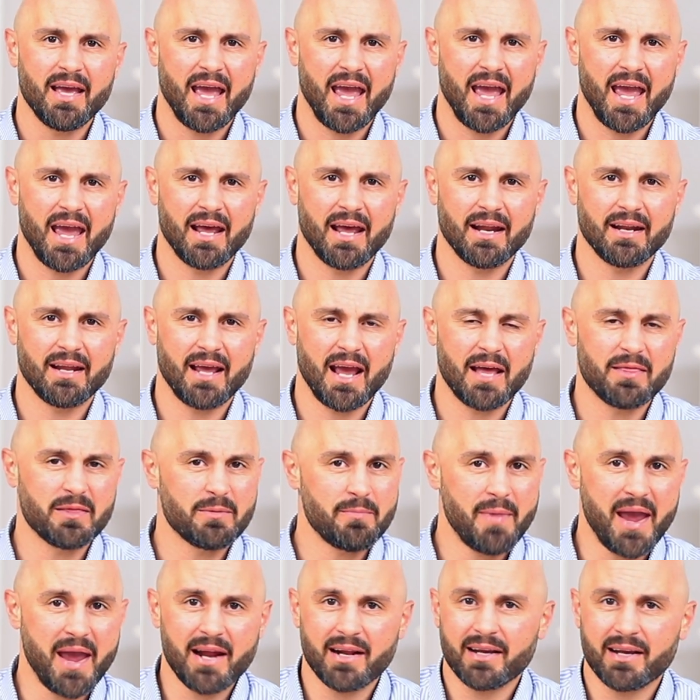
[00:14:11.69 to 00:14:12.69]
And the
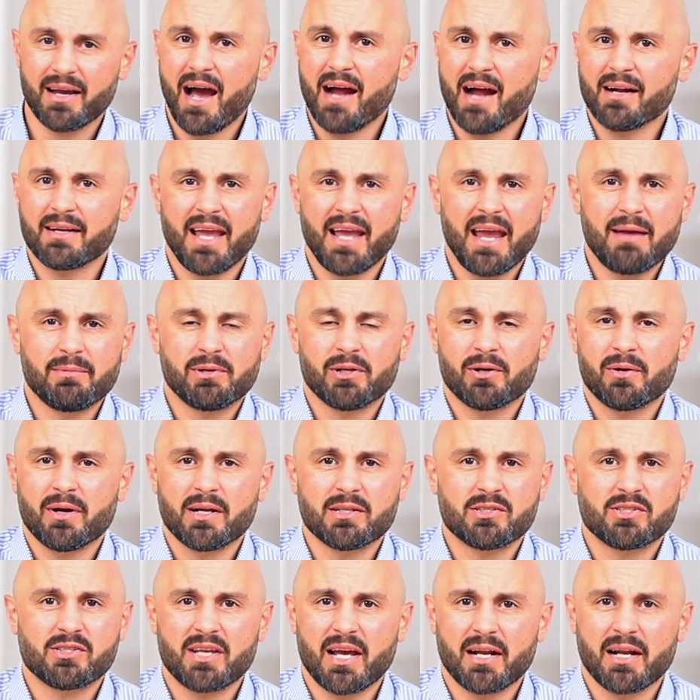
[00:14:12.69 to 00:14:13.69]
man of God came to her
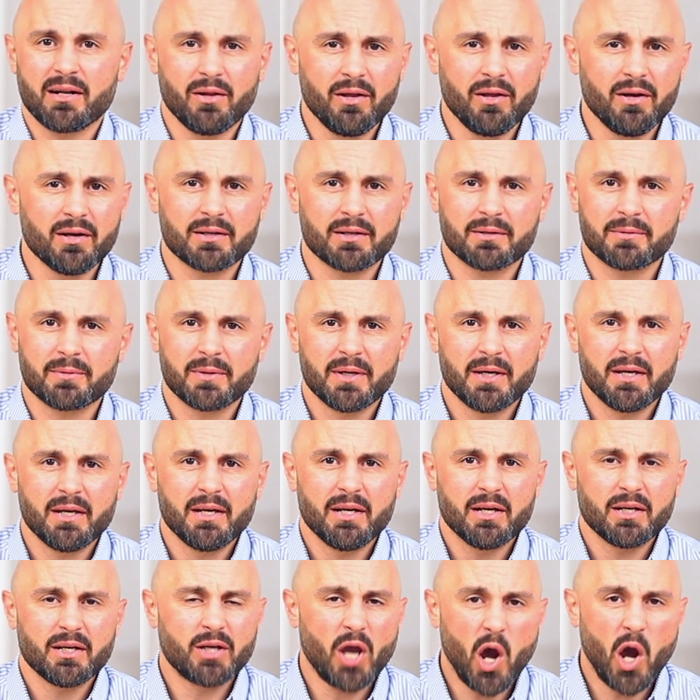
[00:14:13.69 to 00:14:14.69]
and said, "Look,
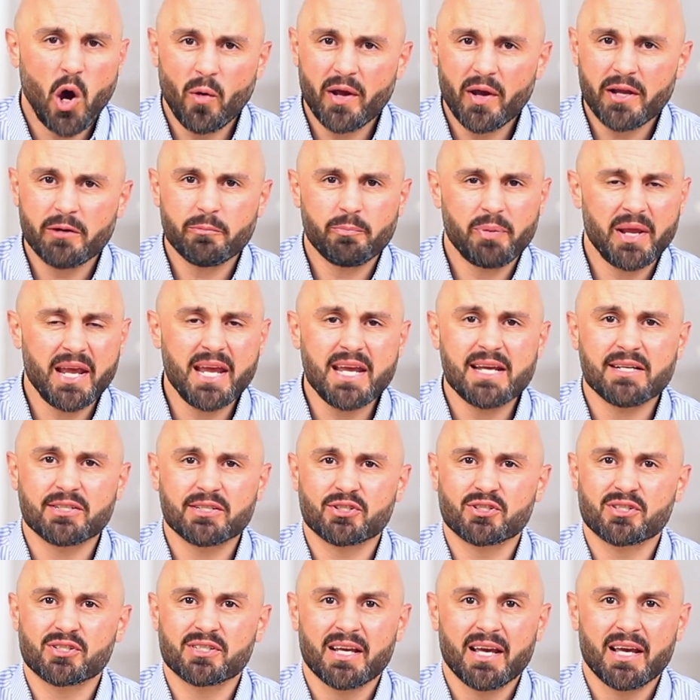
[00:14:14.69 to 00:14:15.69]
go in
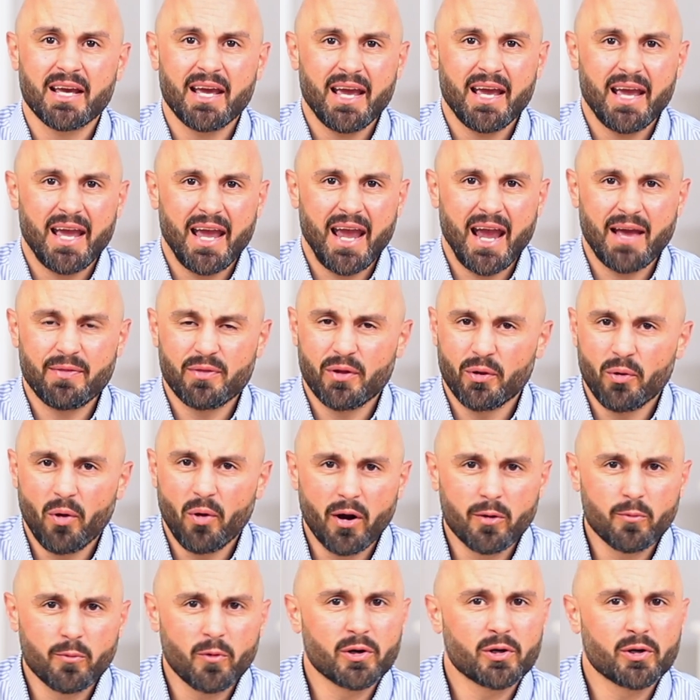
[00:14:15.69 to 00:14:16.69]
peace, and the
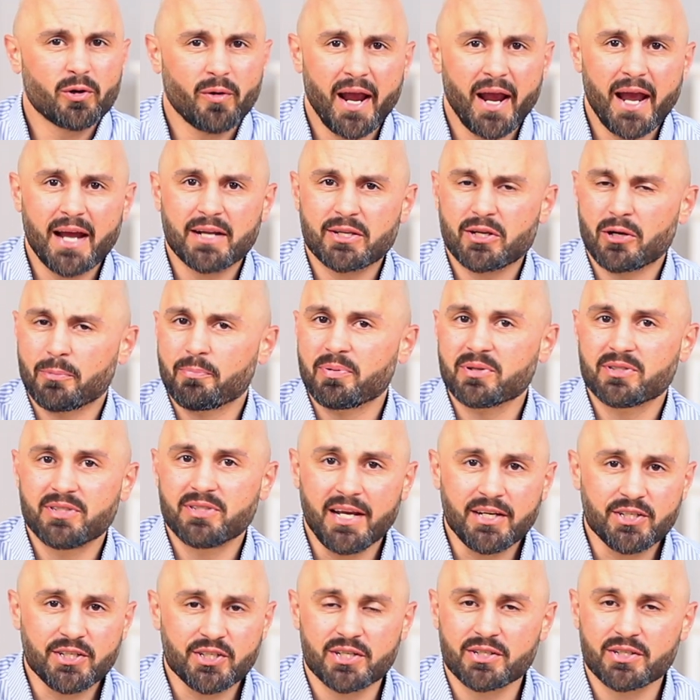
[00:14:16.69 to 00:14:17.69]
Lord will grant your
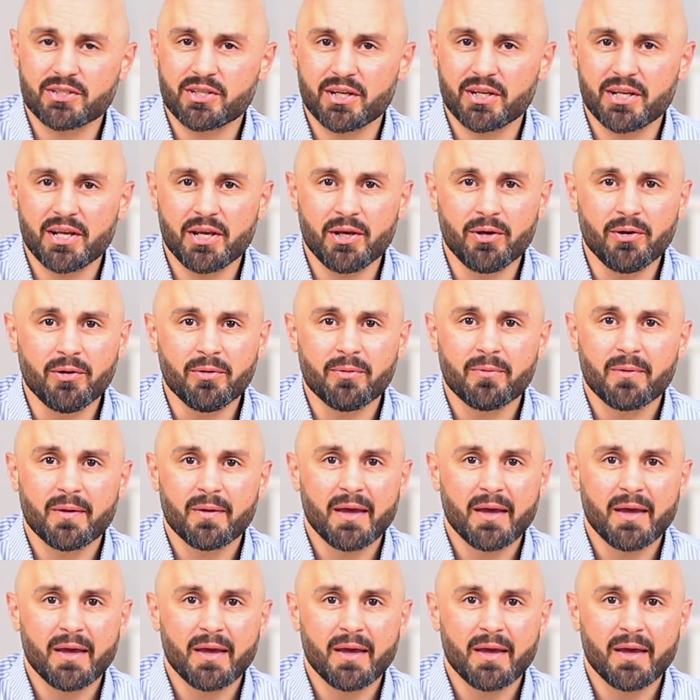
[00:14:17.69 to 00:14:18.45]
petition to you."